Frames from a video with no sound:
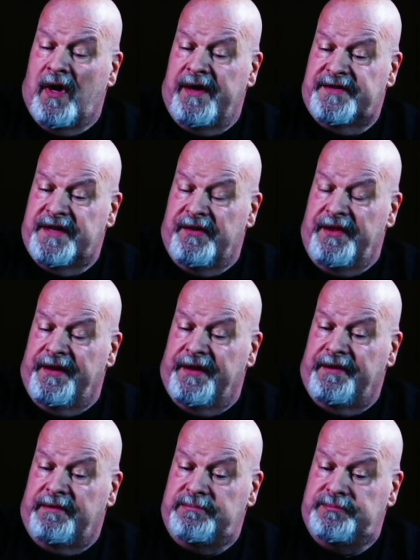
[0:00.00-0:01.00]
I said to
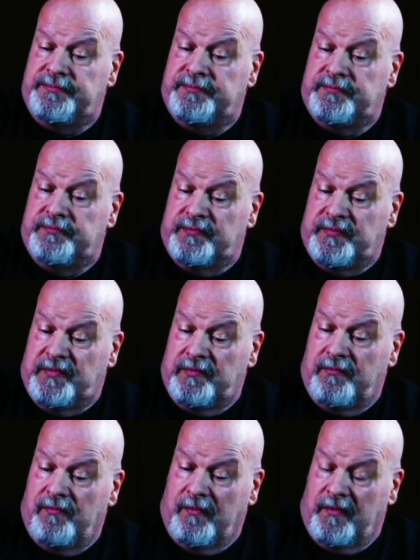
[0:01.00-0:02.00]
the
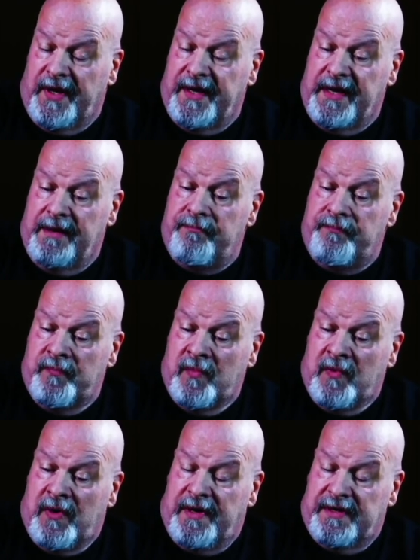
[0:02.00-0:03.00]
lady,
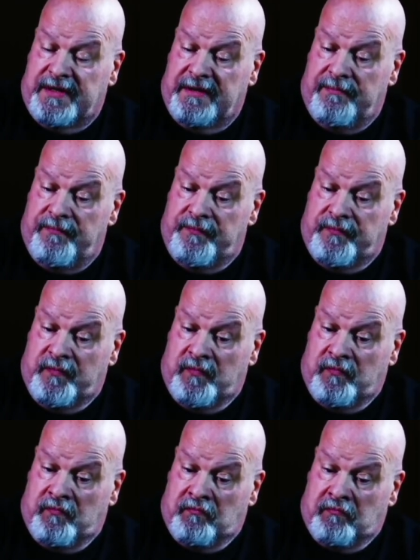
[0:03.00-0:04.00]
I said,
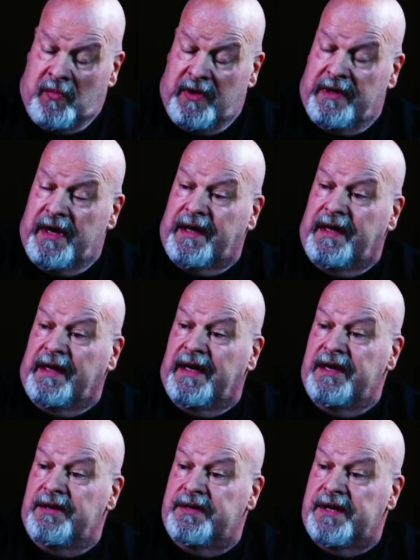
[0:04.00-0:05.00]
I can get
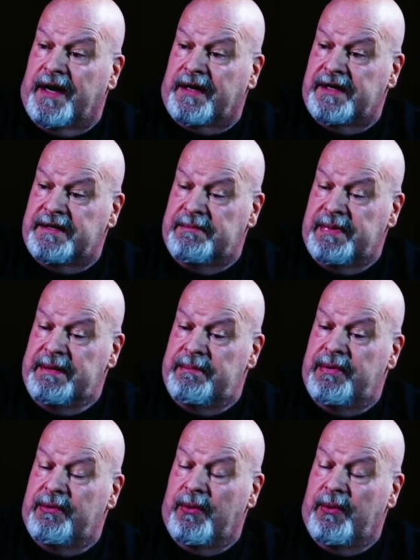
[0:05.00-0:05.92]
you to talk to somebody, but